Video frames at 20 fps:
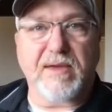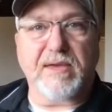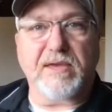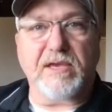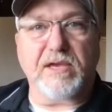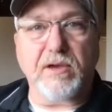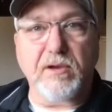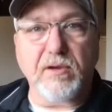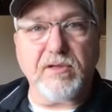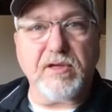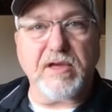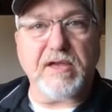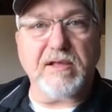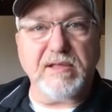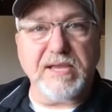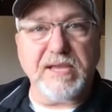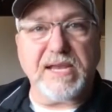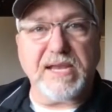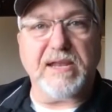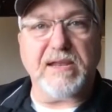
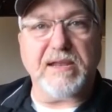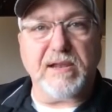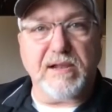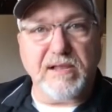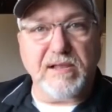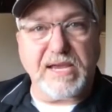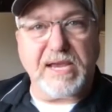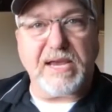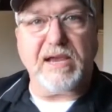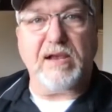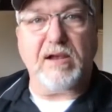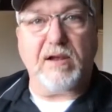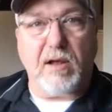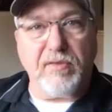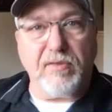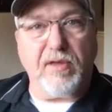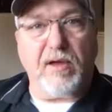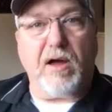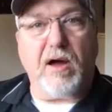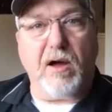using Leading to Lean
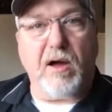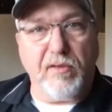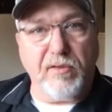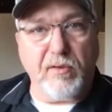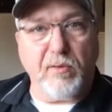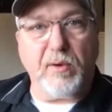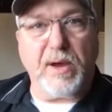all the